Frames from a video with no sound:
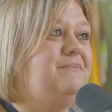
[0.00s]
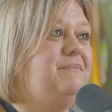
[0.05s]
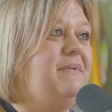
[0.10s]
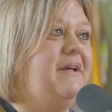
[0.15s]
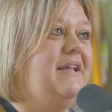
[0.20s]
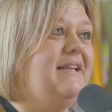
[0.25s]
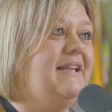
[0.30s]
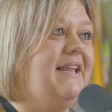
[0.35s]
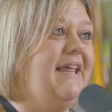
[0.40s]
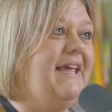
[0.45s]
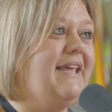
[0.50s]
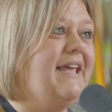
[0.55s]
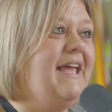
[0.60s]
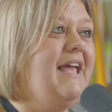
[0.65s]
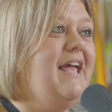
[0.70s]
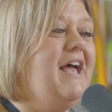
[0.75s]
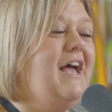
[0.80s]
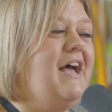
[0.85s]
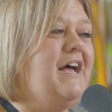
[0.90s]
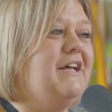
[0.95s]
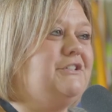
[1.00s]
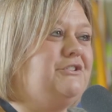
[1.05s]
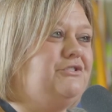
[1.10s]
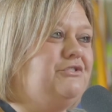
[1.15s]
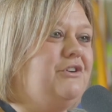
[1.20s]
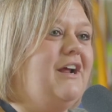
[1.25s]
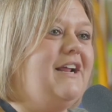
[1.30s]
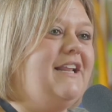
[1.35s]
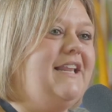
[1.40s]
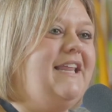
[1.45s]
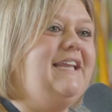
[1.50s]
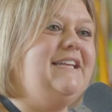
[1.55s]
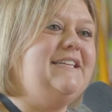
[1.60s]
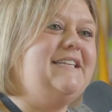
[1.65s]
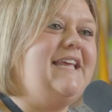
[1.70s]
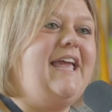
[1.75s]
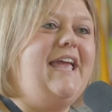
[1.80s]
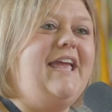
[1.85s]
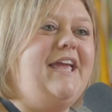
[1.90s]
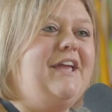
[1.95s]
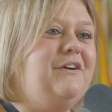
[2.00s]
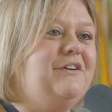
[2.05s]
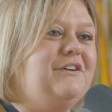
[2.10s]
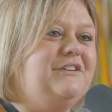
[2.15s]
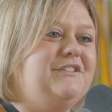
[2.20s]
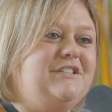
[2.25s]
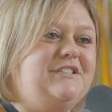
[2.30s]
but like a struggling day or